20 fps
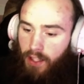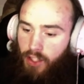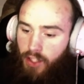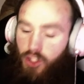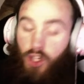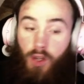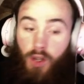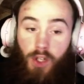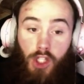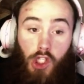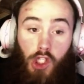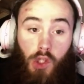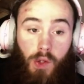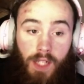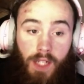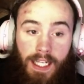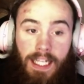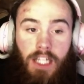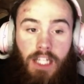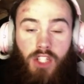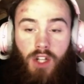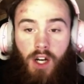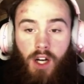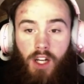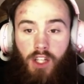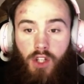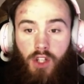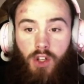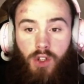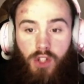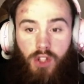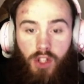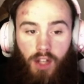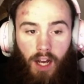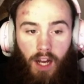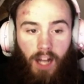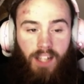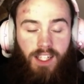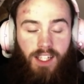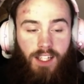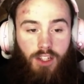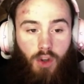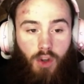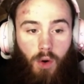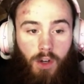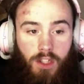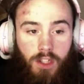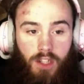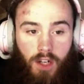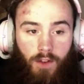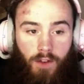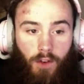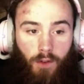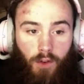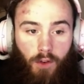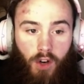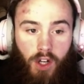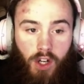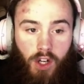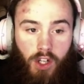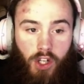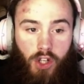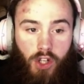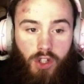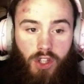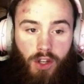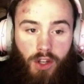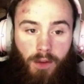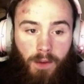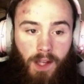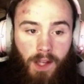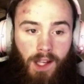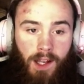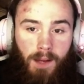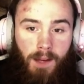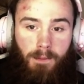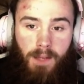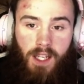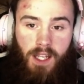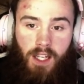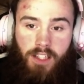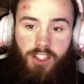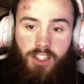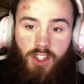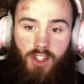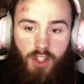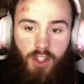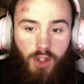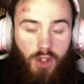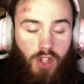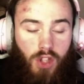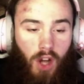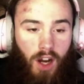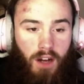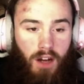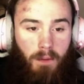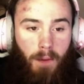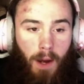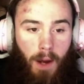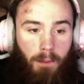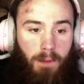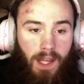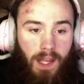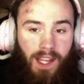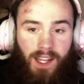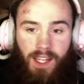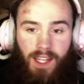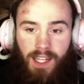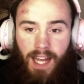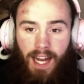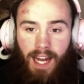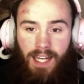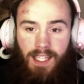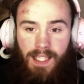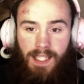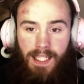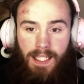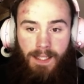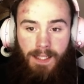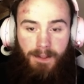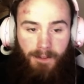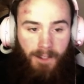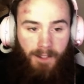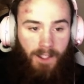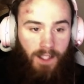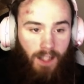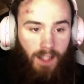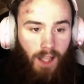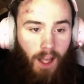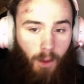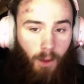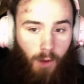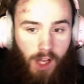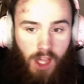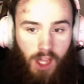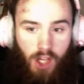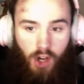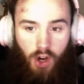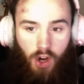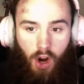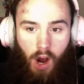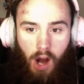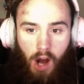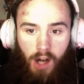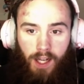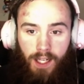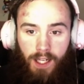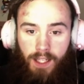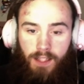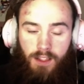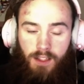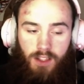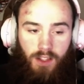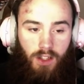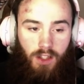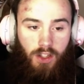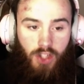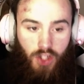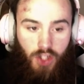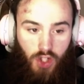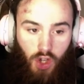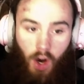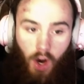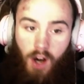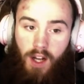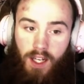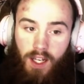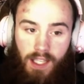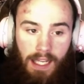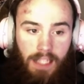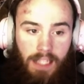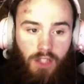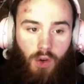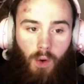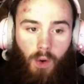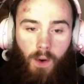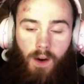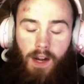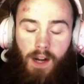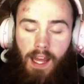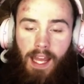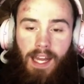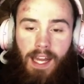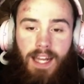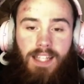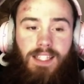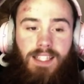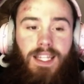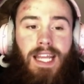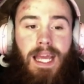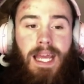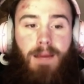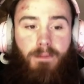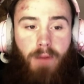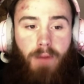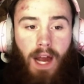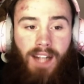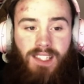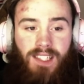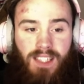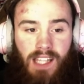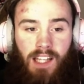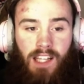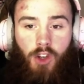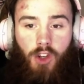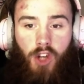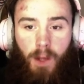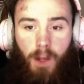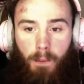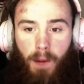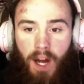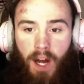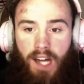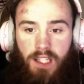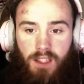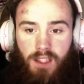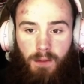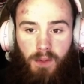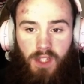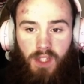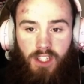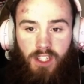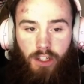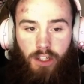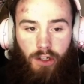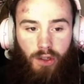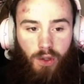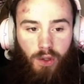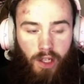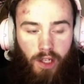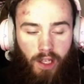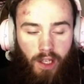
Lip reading: dude, you need to start a Discord server for your YouTube, because you talk about being connected with your audience. Start a Discord. It is the best thing you could possibly do,